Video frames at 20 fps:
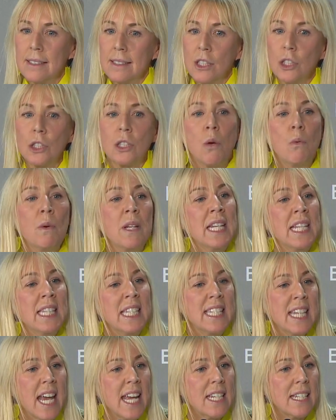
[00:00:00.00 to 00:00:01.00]
So we need the
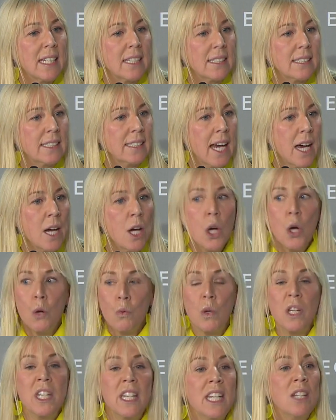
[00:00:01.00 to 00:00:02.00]
data, yeah?
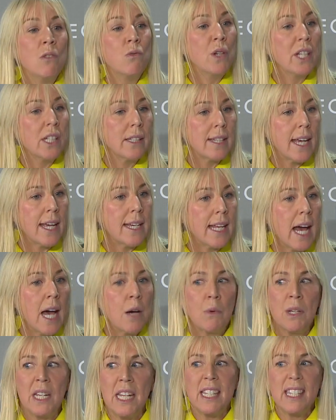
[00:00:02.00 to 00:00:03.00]
We need real data, and
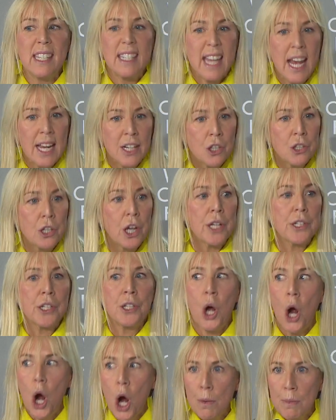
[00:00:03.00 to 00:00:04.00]
we need standardized and
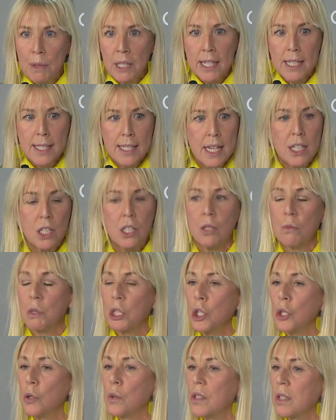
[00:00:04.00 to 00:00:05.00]
harmonized data so we
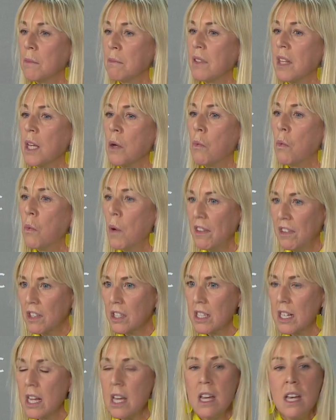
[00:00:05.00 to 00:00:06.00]
can do something with
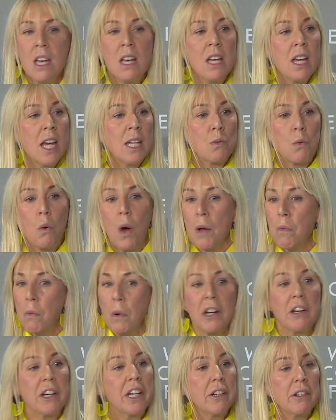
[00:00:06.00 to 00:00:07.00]
it. It's why
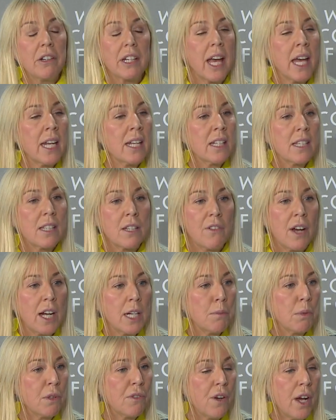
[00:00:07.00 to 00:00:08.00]
we're here again as the
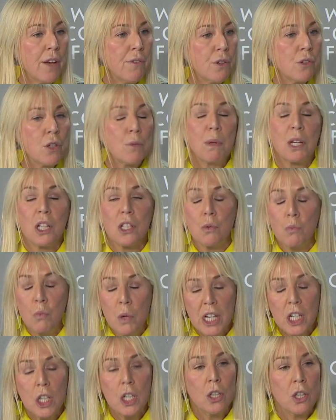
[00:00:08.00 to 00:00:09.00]
Valuable 500, because
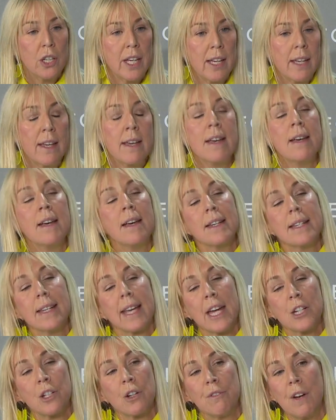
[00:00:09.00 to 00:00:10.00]
we're looking to
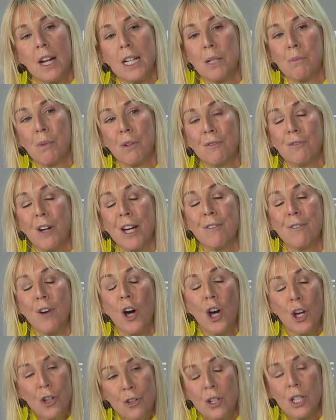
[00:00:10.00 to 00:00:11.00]
get our Valuable
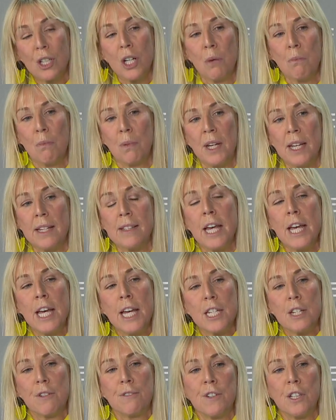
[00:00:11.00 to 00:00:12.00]
500 companies
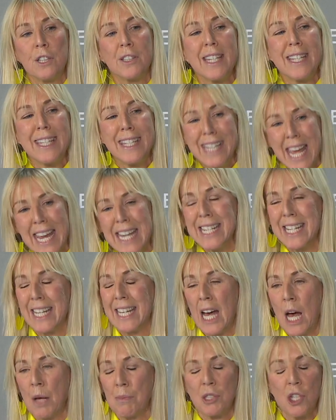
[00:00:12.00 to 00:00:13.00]
to fill the data
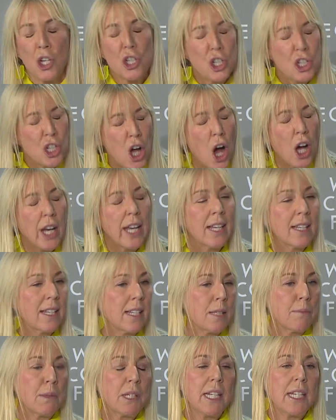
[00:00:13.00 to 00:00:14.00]
gaps, the shocking
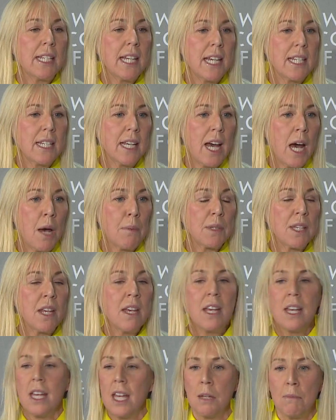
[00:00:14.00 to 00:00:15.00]
disability data gaps
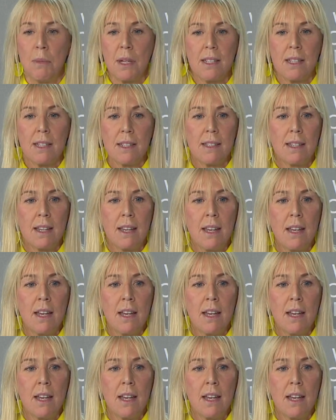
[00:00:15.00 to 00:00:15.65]
in business.